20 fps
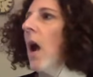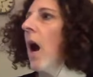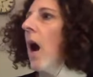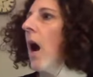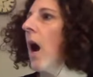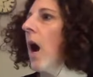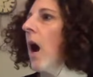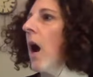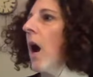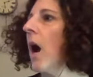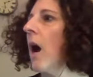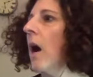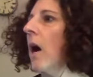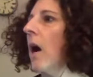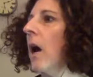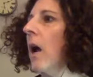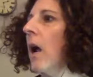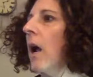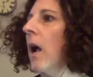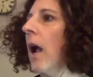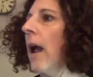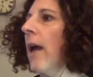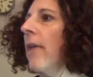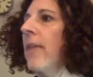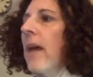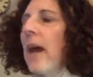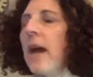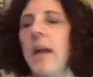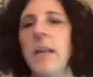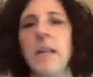And
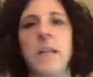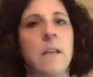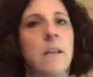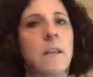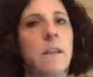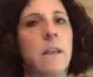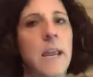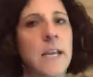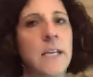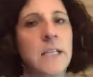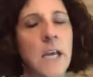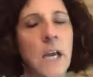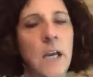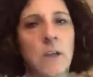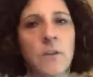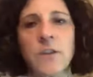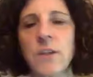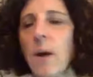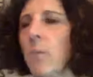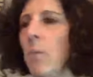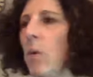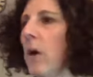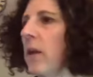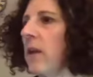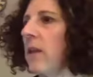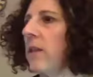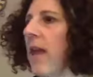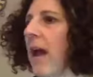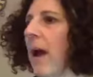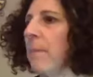then they tell someone,
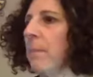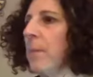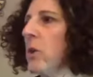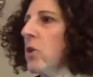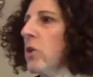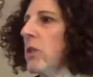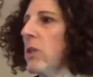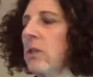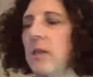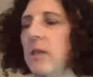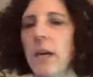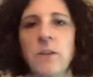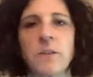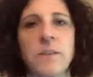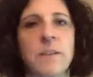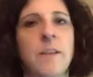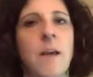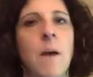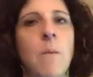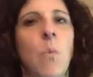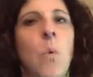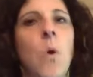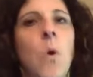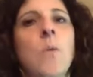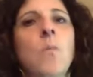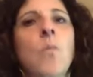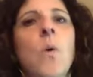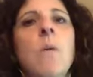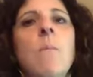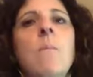and that person tells
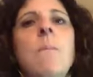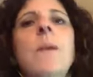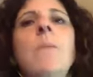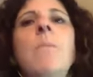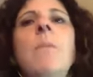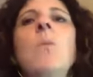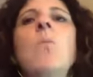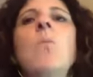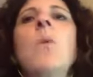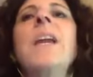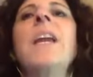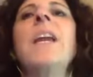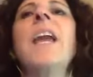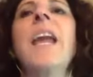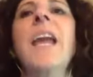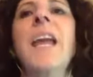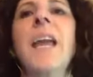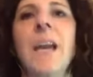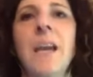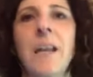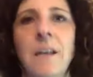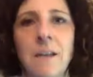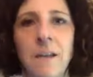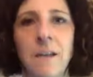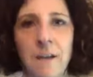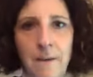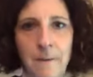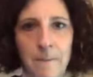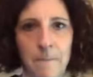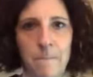someone, well, maybe we can
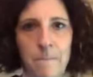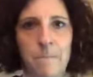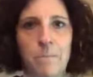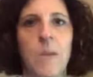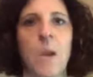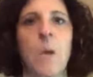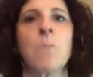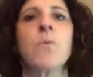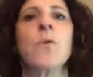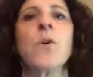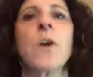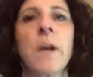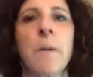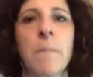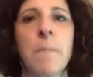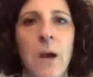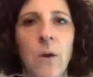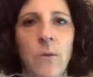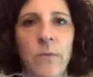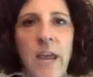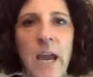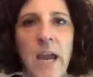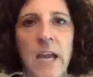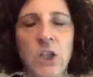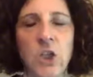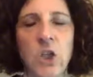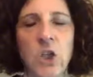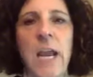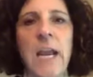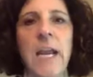bring about that
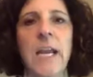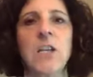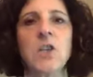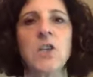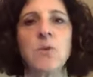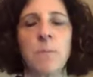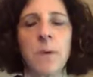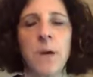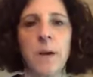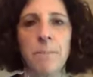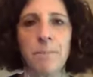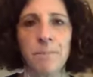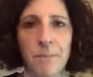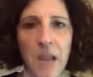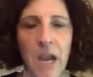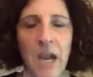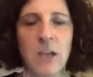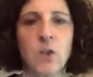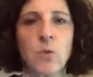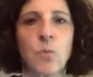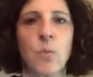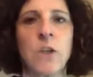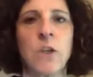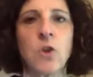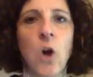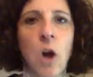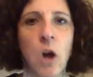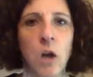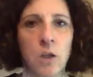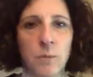change. But as we
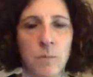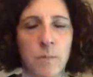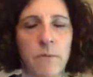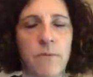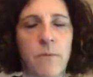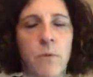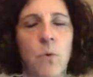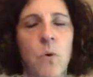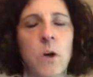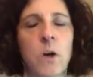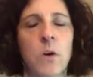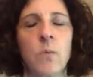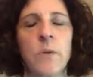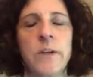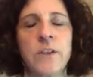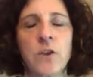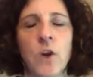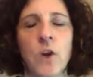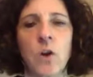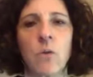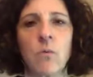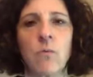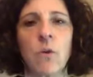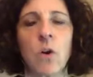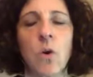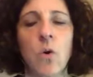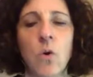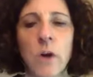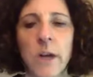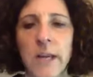talked before we started
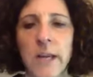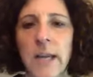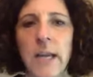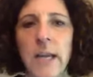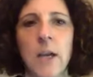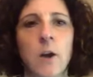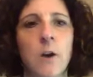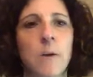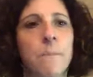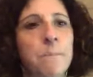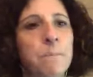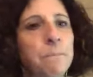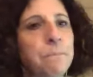recording here,